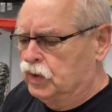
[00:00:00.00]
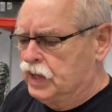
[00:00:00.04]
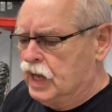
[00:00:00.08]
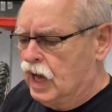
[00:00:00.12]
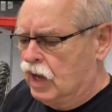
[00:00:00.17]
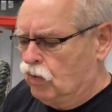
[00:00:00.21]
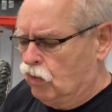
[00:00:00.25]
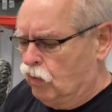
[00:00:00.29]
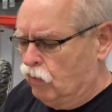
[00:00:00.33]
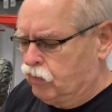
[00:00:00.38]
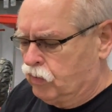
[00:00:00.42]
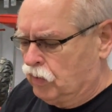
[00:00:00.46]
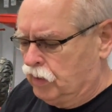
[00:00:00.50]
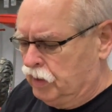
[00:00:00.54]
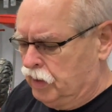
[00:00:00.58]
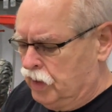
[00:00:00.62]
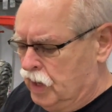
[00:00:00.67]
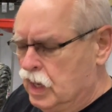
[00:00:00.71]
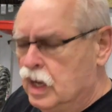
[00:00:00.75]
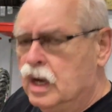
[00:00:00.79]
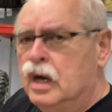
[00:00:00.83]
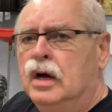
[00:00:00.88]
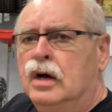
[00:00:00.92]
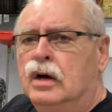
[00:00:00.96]
not
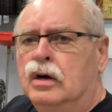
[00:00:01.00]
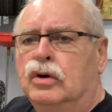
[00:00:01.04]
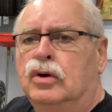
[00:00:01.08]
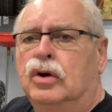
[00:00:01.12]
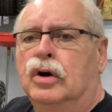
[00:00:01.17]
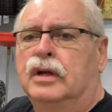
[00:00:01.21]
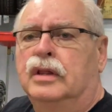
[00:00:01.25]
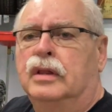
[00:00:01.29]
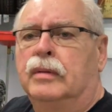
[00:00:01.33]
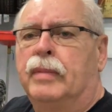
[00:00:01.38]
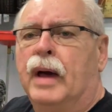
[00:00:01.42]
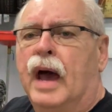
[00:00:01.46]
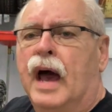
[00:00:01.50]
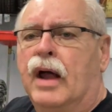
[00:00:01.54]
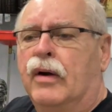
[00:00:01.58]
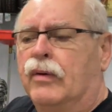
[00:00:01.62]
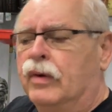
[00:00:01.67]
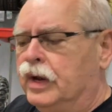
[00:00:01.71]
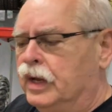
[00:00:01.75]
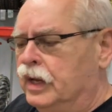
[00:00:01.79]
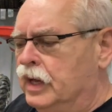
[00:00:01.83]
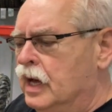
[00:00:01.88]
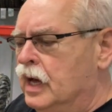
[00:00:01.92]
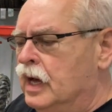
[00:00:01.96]
overcook the
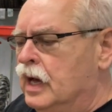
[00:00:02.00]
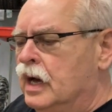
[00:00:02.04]
battery.